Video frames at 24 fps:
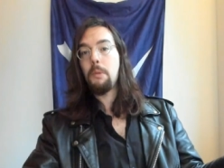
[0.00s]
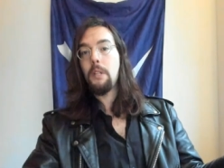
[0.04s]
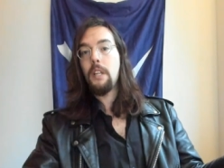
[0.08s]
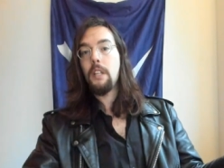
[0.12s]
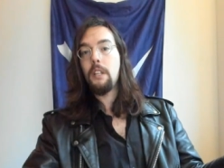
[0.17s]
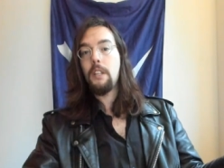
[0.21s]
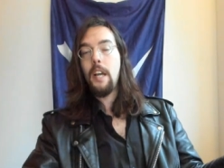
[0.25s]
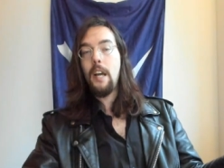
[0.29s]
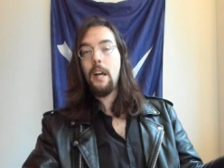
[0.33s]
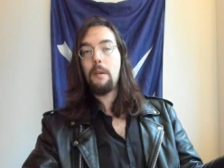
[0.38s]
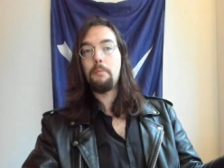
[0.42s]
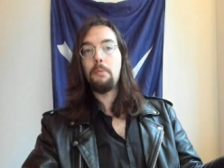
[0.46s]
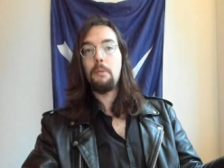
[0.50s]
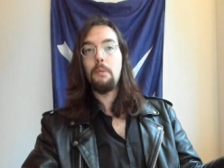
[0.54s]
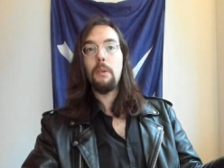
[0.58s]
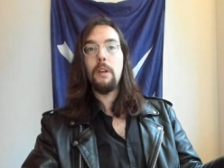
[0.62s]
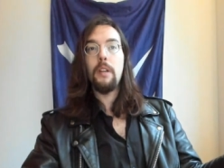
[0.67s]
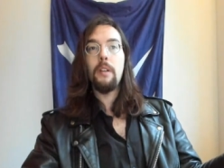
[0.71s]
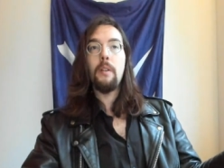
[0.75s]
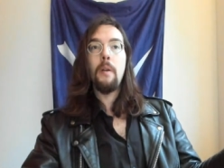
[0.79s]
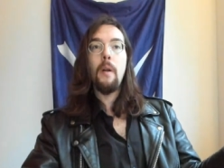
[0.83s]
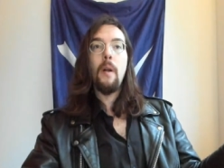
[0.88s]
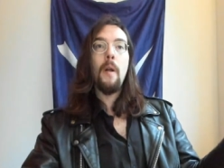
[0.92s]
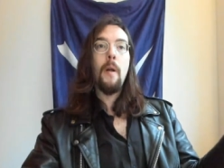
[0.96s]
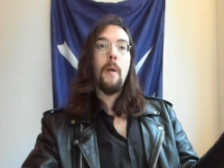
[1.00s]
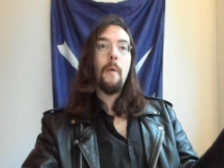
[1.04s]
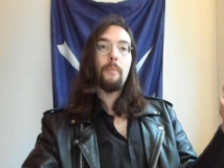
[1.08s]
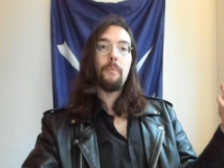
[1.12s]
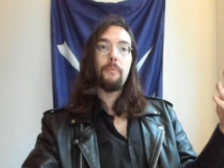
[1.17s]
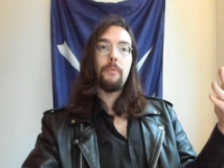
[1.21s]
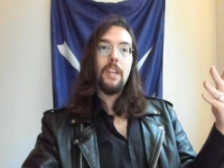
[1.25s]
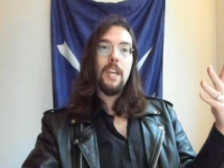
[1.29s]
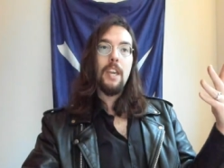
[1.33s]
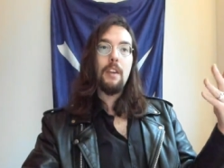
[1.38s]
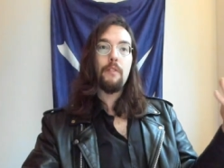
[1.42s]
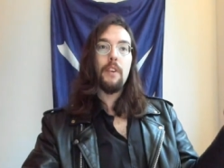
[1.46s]
at that point.
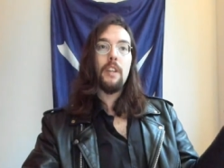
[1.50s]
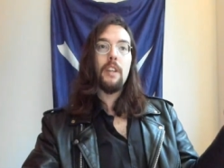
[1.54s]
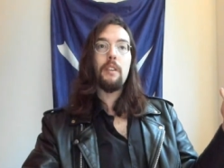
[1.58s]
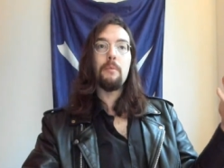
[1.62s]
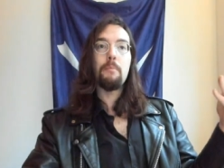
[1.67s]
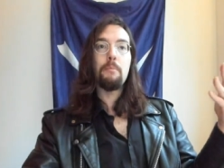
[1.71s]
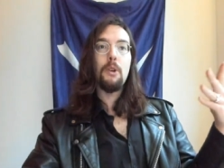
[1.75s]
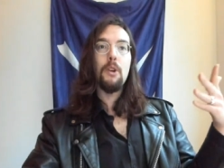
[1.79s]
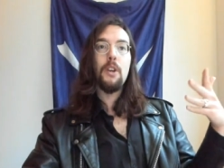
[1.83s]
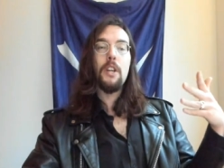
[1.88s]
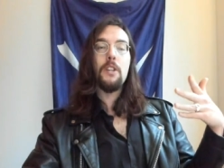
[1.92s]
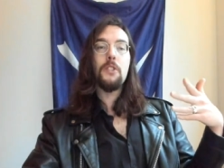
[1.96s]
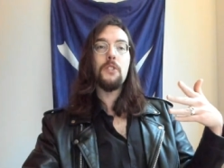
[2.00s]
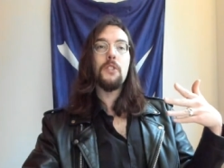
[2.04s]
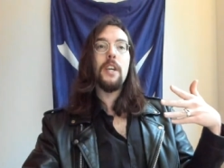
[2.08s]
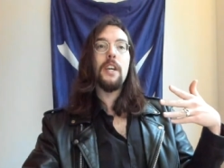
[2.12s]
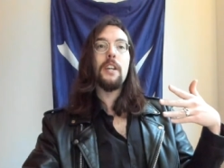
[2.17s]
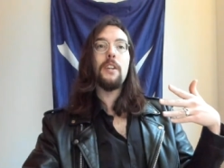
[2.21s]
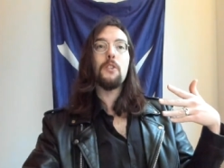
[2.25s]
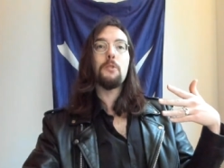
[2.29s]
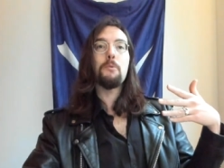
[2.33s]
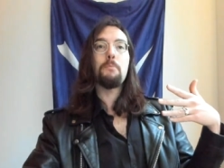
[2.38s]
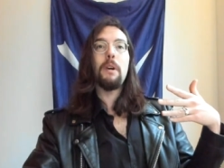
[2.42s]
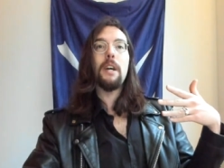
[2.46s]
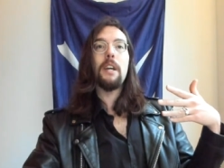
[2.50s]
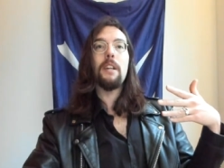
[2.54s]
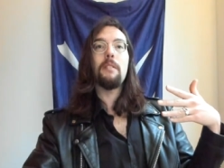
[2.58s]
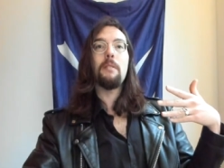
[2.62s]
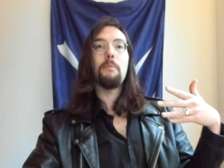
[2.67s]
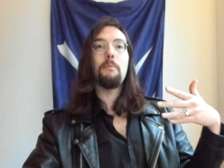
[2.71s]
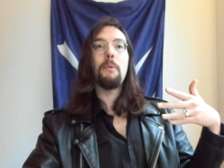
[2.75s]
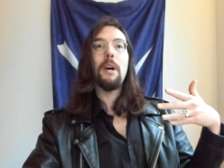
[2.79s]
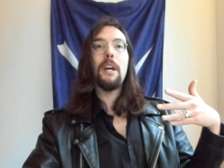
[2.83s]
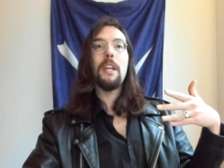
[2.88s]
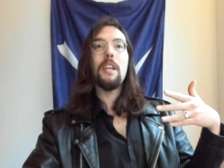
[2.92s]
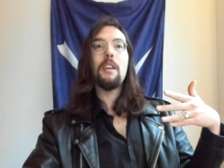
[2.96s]
Even Bernie Sanders might
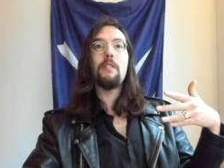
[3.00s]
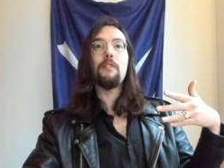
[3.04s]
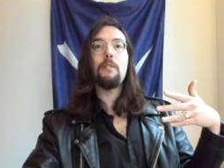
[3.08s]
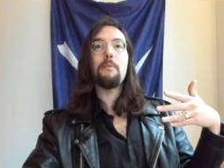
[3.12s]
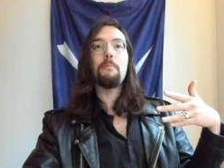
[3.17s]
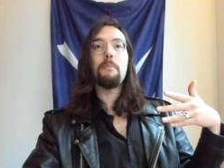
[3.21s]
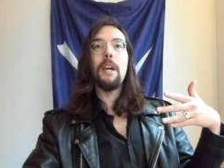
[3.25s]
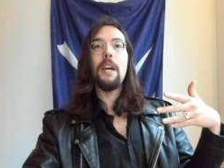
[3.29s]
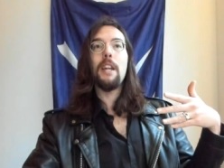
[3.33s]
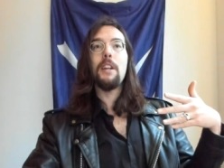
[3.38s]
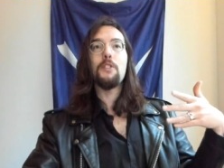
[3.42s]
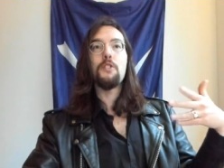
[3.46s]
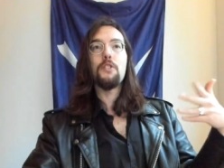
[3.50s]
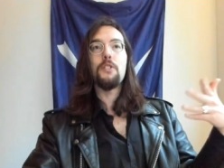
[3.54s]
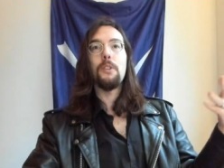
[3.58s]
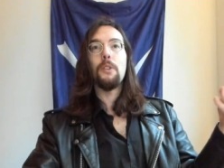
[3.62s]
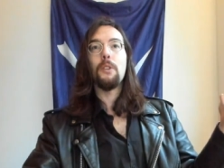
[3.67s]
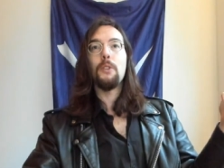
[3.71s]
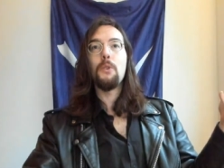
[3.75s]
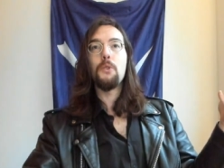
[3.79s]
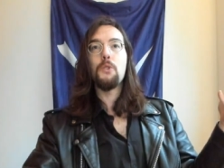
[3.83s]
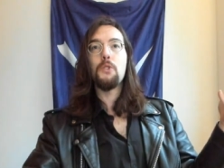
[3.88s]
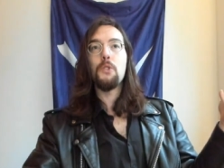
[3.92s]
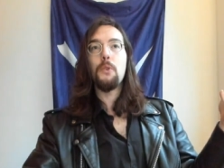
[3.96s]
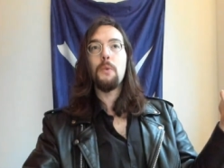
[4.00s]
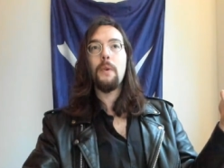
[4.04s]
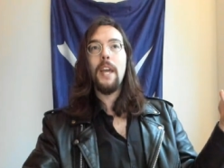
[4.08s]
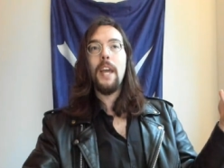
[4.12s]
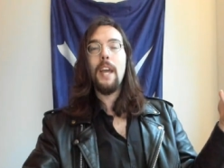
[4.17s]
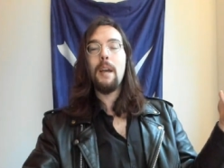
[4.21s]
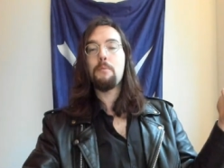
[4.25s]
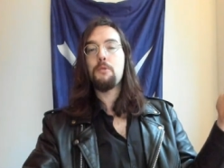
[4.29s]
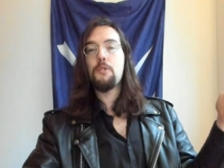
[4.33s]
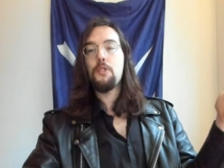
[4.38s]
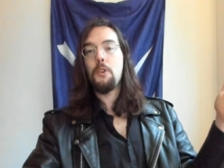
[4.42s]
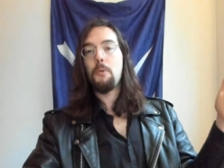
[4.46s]
might even manage to lose New
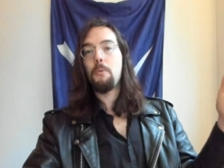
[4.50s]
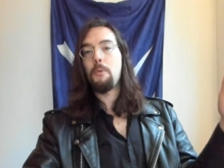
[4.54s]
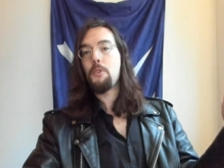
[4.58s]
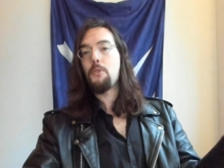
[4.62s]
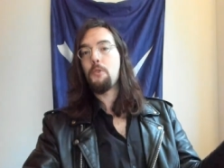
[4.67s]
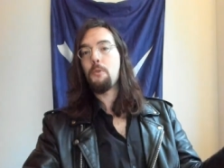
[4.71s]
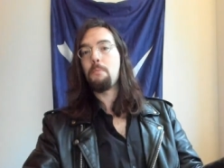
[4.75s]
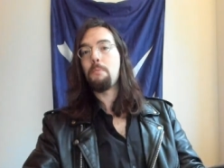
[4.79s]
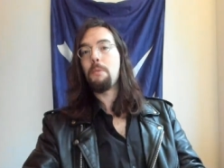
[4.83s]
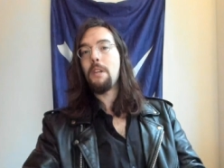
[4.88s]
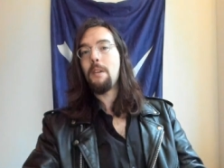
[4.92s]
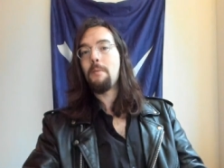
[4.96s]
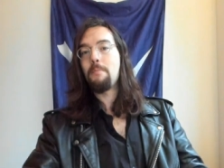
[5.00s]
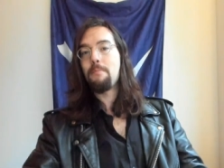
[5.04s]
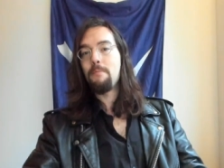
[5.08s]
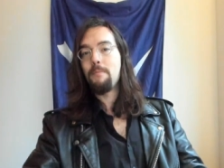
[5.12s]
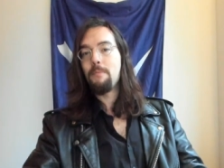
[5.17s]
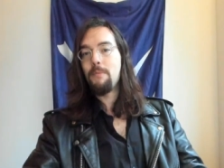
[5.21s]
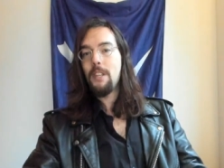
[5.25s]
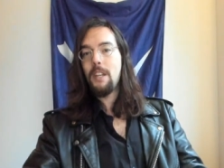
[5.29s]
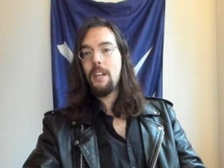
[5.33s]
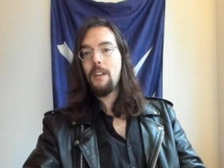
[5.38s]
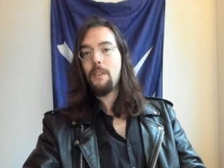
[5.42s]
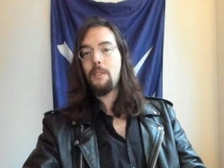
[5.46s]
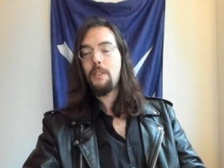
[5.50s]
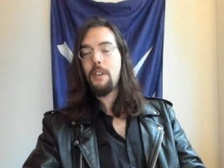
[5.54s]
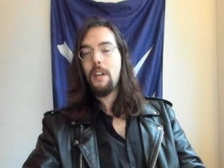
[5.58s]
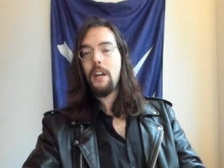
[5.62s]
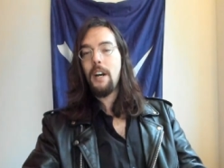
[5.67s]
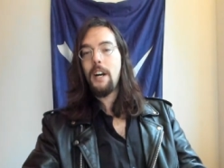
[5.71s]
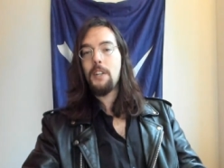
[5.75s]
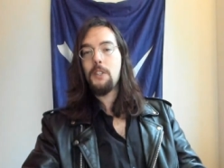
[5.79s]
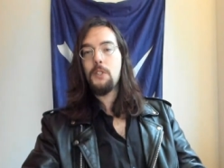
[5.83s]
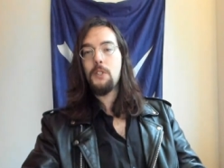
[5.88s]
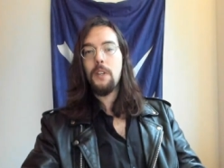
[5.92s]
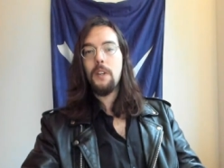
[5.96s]
Hampshire, which would be you know the
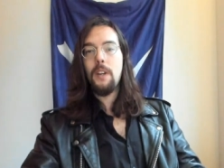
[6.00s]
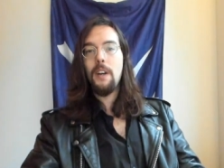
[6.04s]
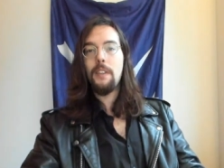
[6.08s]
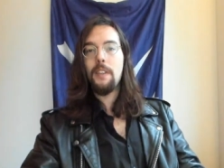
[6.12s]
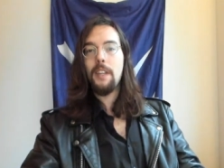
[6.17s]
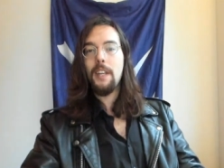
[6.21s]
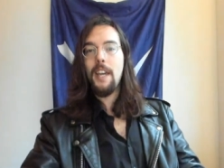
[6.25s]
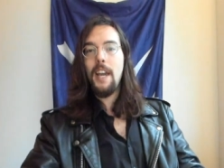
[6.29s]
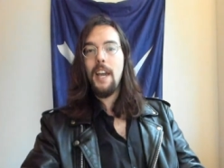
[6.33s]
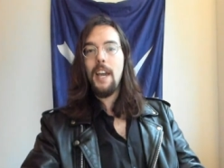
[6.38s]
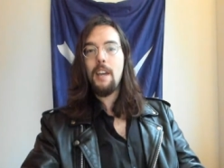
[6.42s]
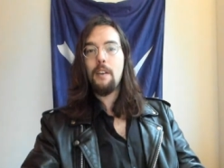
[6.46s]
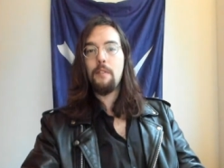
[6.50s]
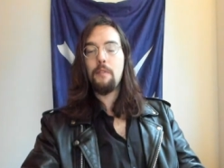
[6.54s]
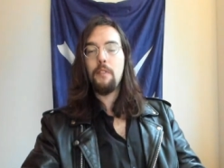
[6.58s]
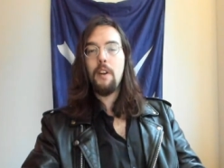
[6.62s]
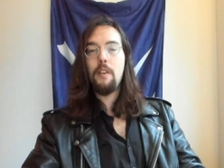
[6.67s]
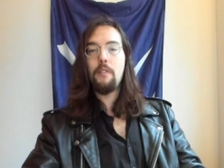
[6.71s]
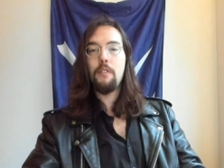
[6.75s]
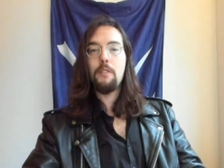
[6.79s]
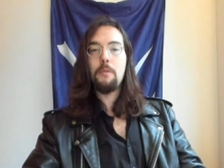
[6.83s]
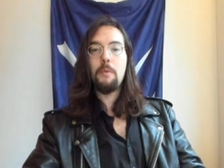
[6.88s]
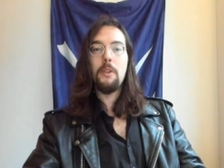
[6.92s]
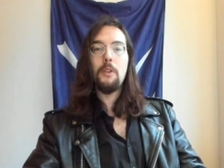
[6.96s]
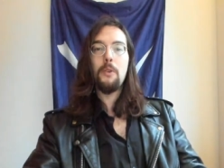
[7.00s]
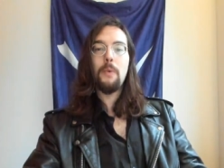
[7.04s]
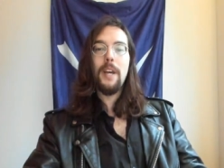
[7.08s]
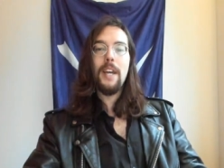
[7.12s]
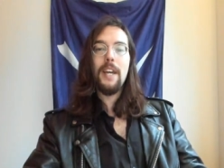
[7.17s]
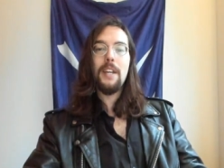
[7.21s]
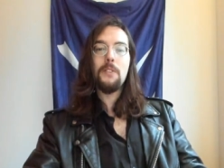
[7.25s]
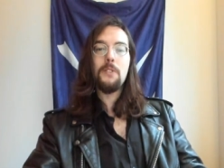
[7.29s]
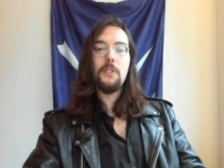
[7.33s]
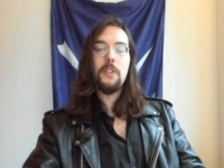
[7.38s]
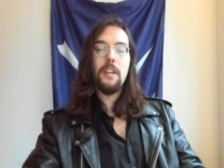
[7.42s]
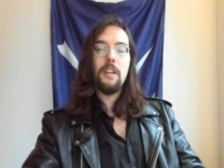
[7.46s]
icing on the cake for everyone who
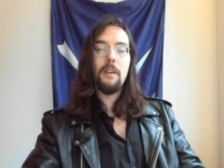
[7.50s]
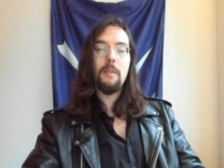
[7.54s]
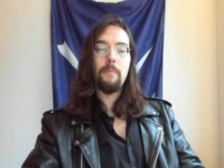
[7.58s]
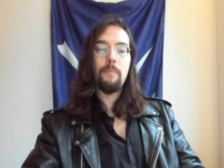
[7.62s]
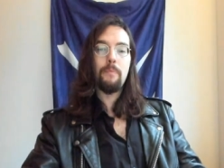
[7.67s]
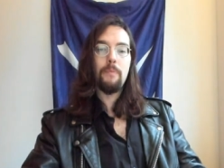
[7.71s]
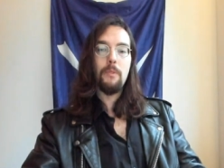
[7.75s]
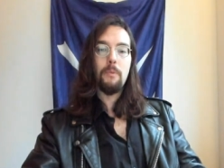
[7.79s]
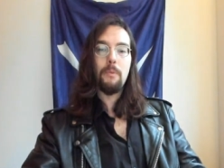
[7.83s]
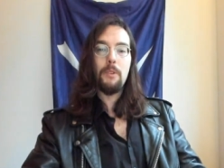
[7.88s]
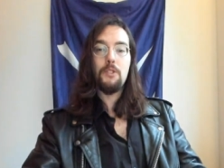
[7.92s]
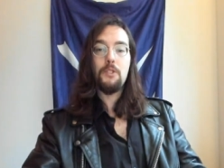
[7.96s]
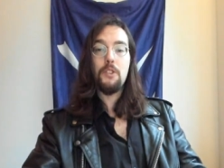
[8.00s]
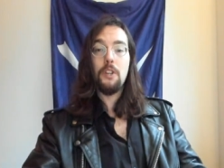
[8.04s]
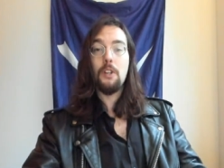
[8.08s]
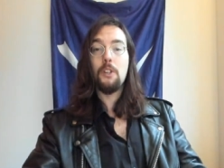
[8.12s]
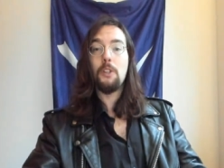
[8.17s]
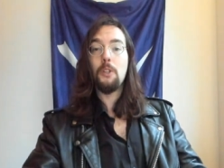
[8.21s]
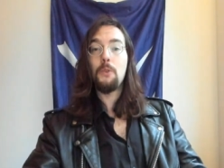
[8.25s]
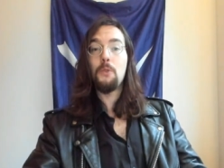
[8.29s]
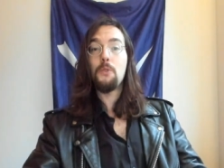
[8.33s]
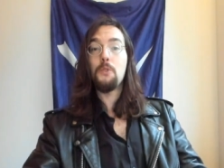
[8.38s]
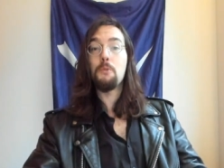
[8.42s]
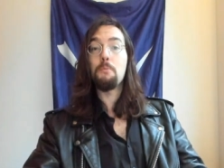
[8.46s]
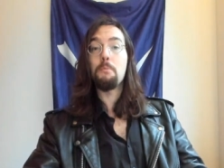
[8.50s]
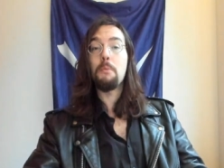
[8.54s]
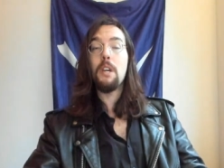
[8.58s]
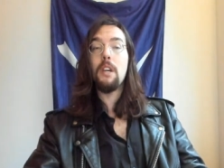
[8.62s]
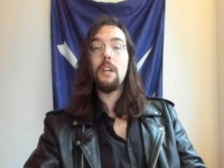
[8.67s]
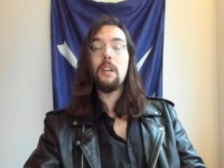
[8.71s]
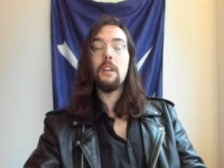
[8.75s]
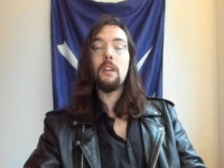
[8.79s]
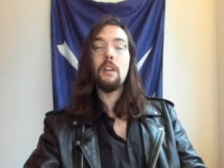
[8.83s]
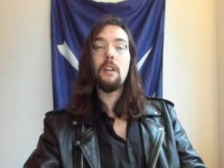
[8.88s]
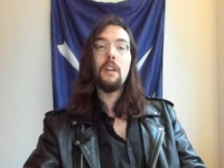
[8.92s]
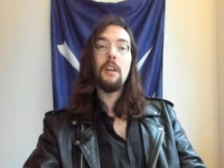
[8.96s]
hates him, which includes
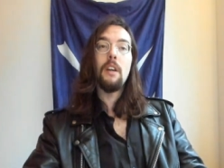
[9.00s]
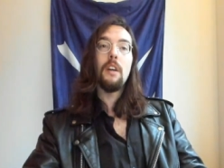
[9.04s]
me.